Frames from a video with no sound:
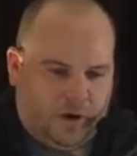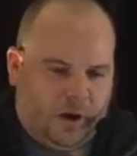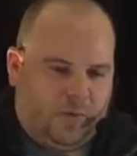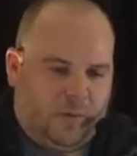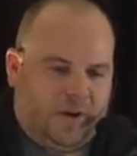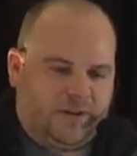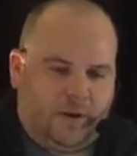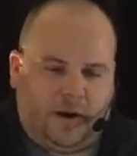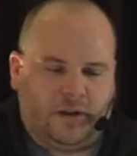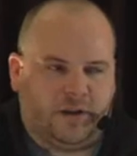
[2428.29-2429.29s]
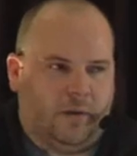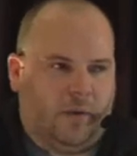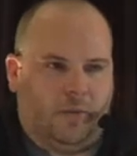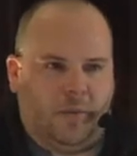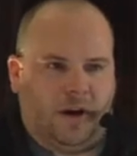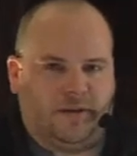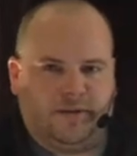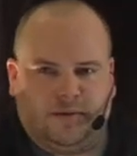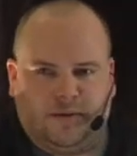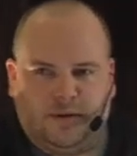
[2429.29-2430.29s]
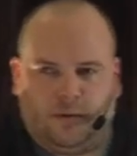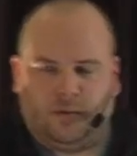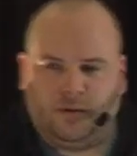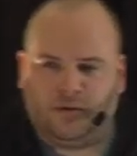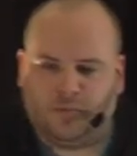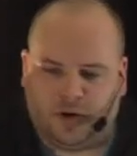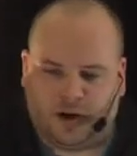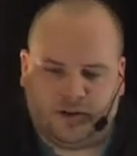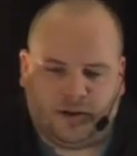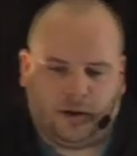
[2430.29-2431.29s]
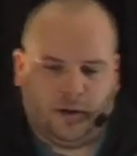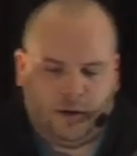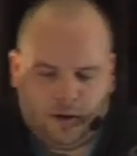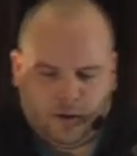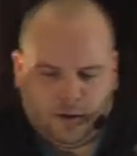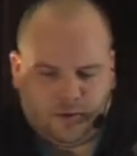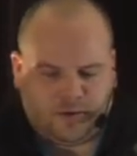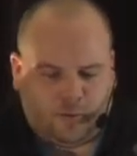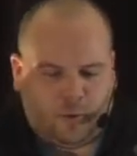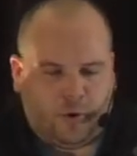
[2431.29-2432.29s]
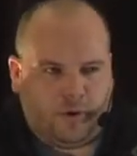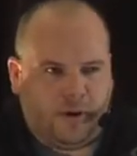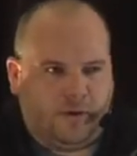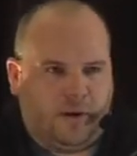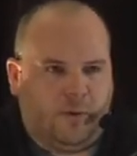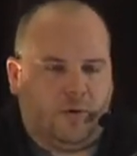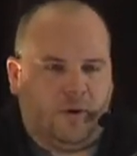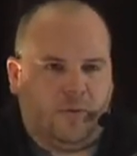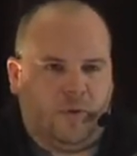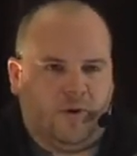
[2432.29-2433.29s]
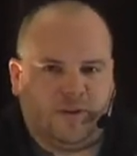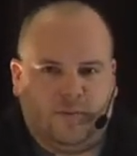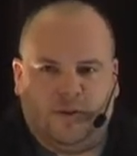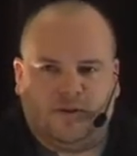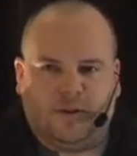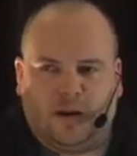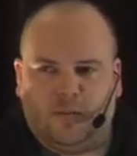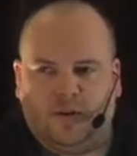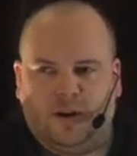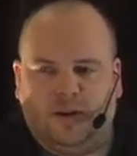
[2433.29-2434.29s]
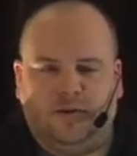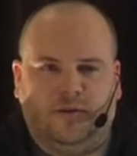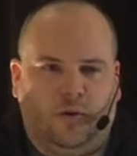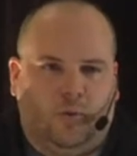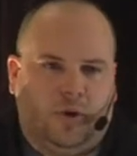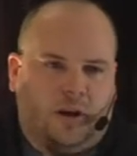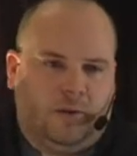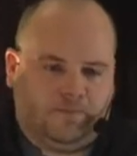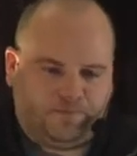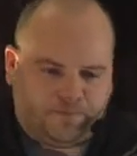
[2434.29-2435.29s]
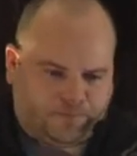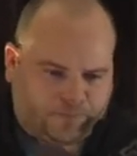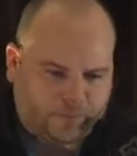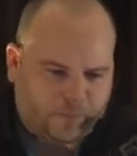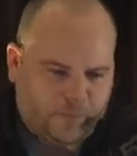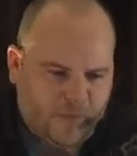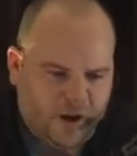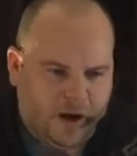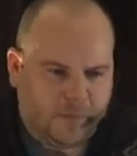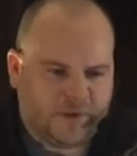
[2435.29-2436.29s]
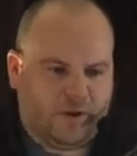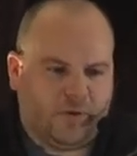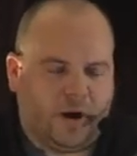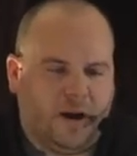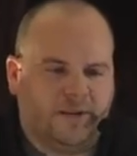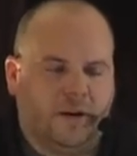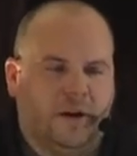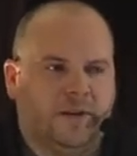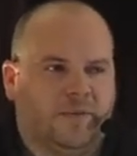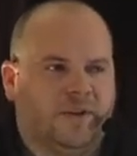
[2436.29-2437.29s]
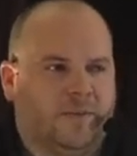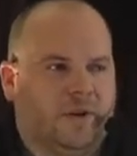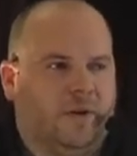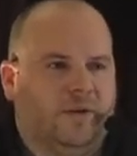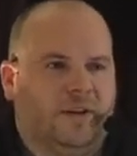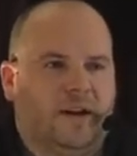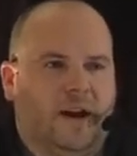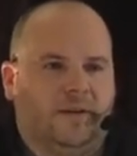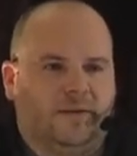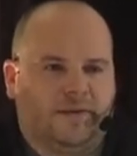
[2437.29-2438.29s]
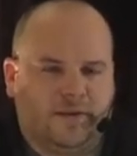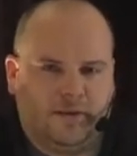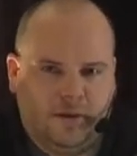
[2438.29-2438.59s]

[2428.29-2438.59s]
implement, it's all HTML based, and so it's pretty easy. There's word that they were going to move some of this documentation to a wiki. Celery has a concept of something called the Titans